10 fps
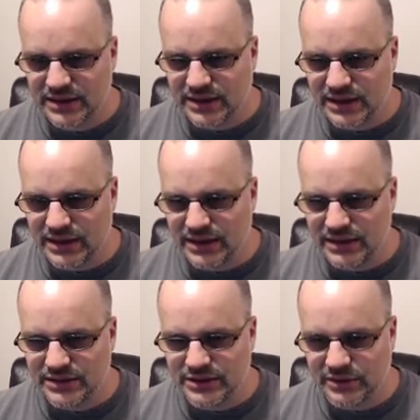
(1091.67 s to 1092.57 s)
Uh,
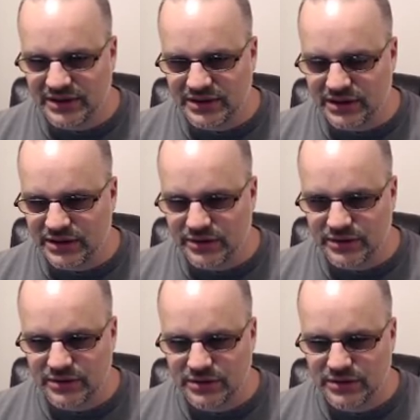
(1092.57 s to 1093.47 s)
you don't get an icon.
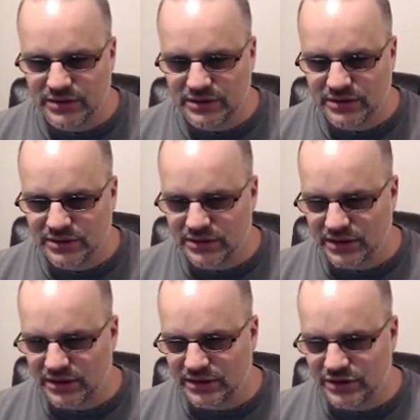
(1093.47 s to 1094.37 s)

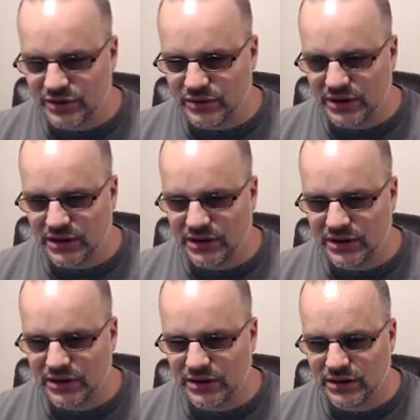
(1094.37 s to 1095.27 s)
Uh, you
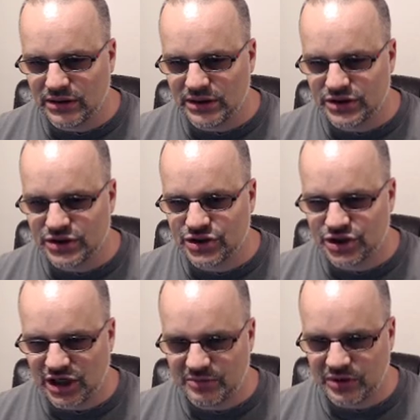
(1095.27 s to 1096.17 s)
are a
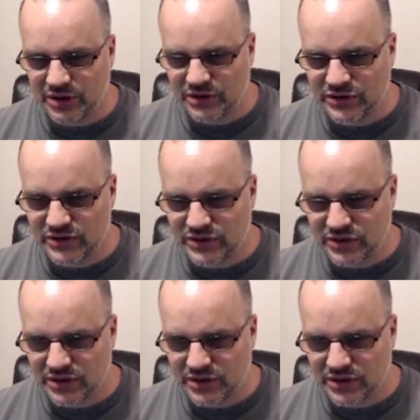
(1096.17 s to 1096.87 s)
checkbox.